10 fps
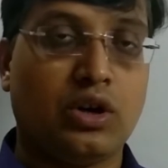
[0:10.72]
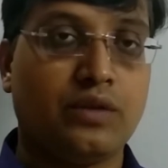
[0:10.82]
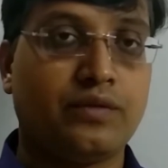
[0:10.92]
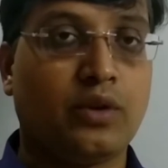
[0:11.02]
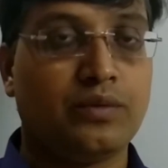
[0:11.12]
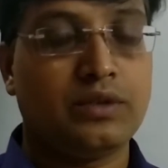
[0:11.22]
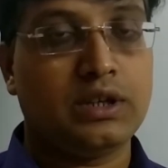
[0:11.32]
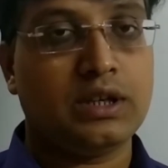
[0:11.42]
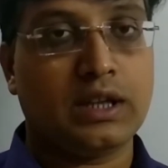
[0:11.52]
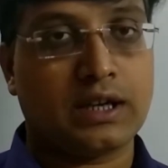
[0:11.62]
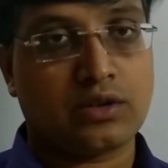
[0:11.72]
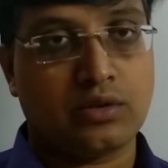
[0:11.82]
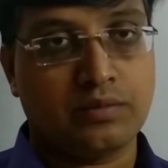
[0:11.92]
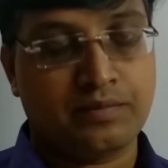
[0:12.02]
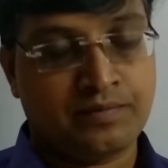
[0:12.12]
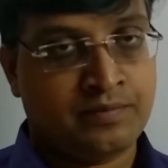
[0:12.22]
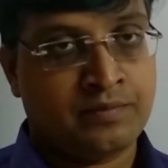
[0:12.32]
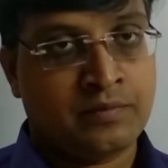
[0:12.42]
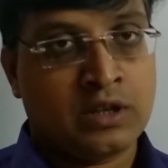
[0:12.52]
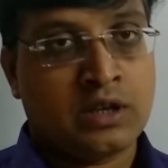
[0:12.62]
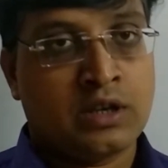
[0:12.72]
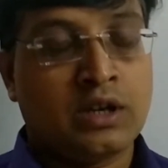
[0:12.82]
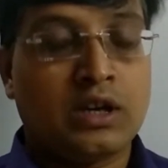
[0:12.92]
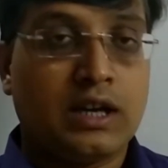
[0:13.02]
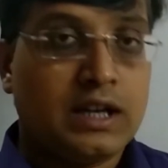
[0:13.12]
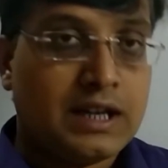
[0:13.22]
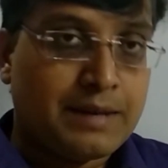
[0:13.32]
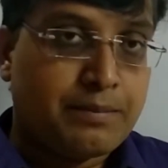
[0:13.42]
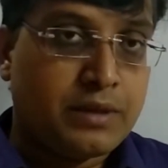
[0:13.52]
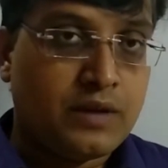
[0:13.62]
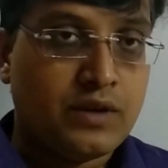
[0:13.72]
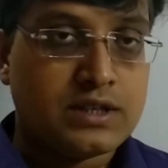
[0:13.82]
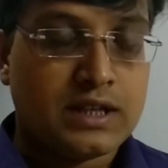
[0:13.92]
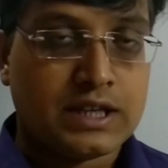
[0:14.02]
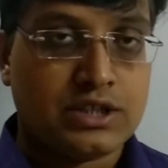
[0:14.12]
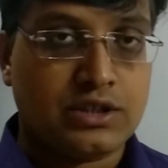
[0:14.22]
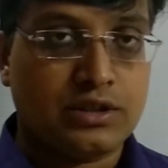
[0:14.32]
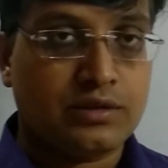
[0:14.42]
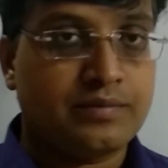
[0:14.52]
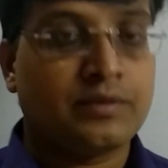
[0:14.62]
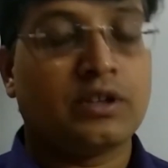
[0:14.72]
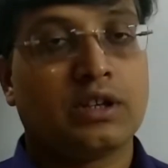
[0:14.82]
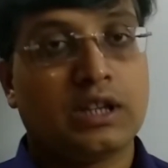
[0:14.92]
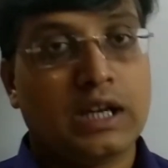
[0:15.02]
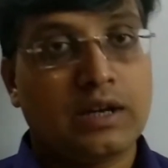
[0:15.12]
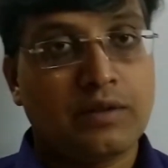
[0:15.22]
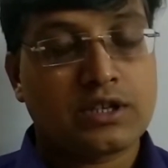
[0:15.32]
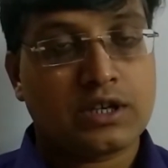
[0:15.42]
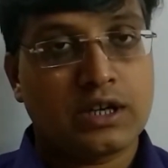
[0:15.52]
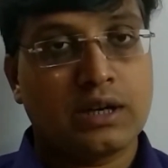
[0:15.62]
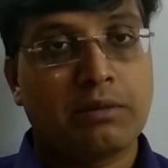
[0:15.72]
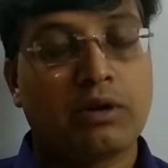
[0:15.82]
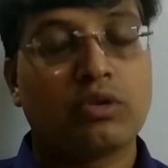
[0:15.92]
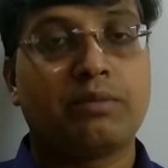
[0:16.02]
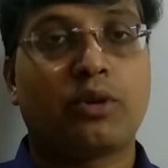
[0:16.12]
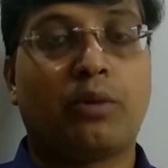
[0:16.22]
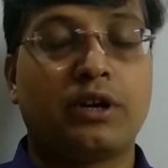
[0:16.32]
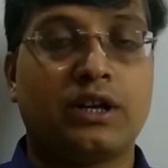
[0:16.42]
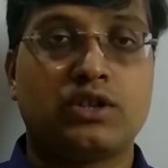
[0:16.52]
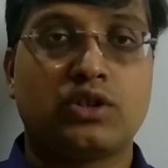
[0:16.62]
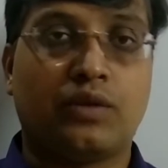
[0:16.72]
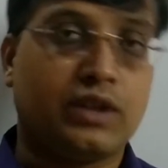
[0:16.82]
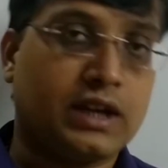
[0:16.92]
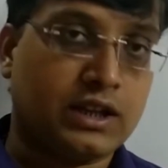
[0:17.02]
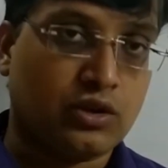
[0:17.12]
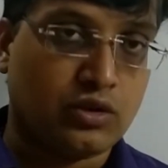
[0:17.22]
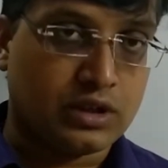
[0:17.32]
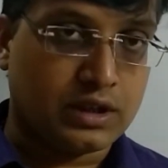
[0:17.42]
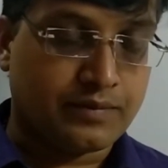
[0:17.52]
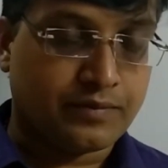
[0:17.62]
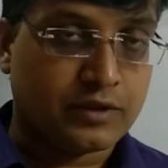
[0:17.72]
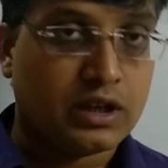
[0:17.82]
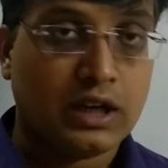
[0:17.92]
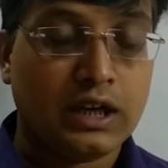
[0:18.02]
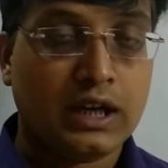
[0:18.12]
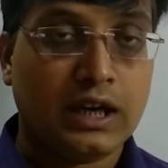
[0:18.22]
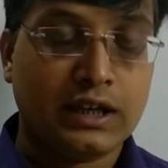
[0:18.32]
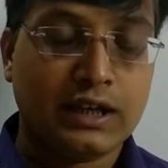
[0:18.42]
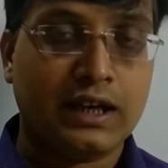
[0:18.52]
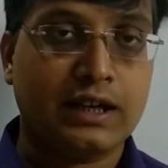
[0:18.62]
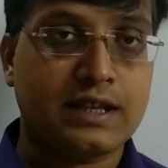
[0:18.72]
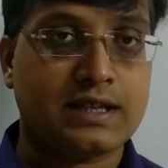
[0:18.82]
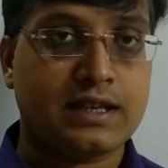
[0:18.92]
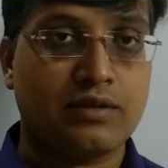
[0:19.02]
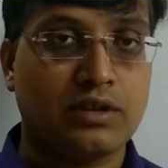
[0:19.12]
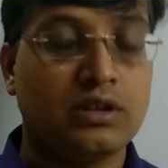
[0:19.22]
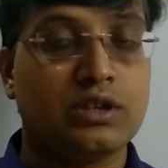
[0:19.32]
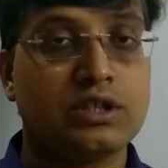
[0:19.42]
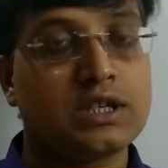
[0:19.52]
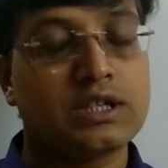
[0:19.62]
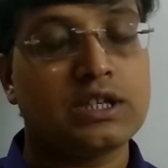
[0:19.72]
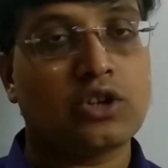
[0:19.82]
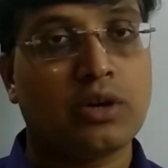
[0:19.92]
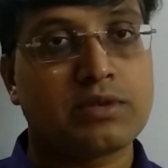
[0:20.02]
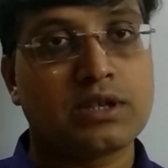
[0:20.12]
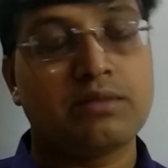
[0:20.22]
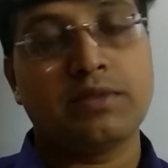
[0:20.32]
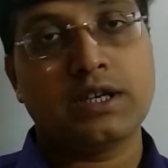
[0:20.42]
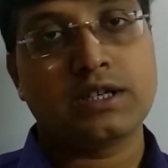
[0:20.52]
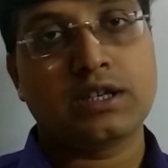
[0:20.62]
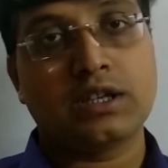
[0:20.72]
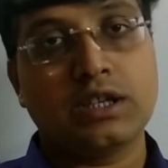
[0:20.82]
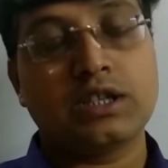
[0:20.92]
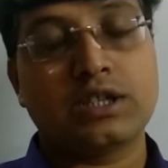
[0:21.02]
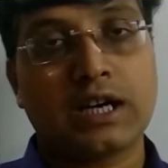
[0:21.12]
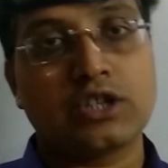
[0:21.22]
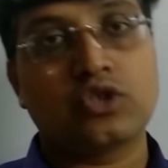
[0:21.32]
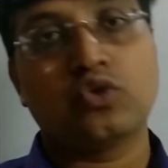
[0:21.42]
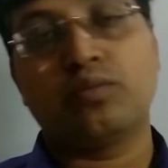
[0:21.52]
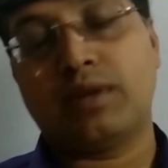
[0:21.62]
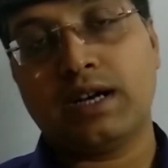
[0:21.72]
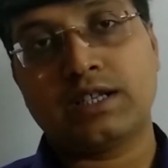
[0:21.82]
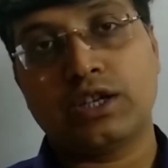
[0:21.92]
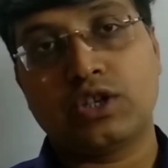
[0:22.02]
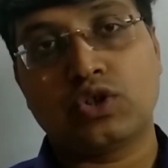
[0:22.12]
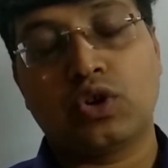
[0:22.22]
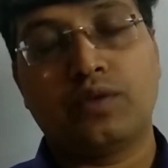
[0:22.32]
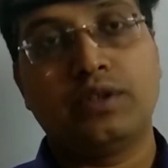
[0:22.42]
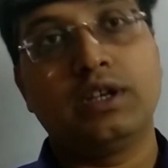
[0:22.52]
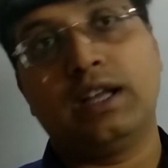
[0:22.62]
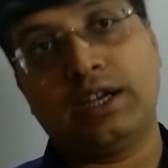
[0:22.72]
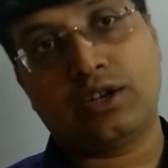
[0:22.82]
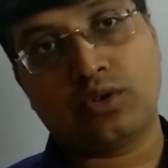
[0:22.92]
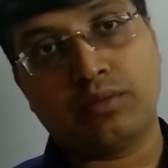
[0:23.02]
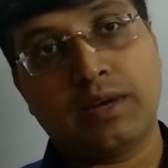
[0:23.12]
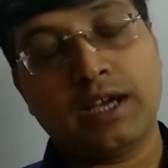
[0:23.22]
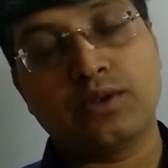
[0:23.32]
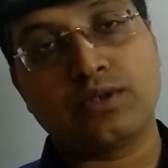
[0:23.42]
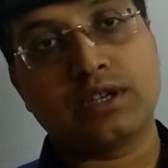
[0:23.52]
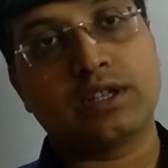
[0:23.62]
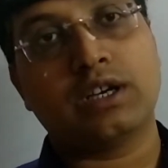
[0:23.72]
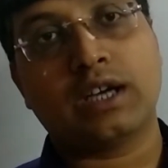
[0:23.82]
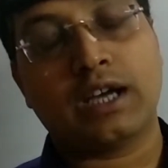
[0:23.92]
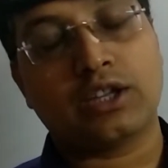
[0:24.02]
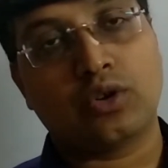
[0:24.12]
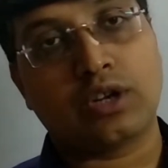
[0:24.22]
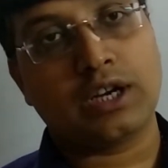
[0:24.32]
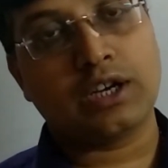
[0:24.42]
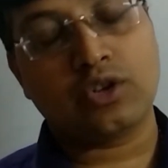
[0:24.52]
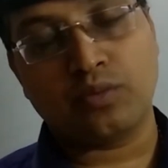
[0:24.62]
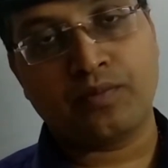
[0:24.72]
of the electron. In a previous lecture that we studied about the properties of the cathode ray. In 1897, J.J. Thomson measured the charge to mass ratio of the electron by using the cathode ray tube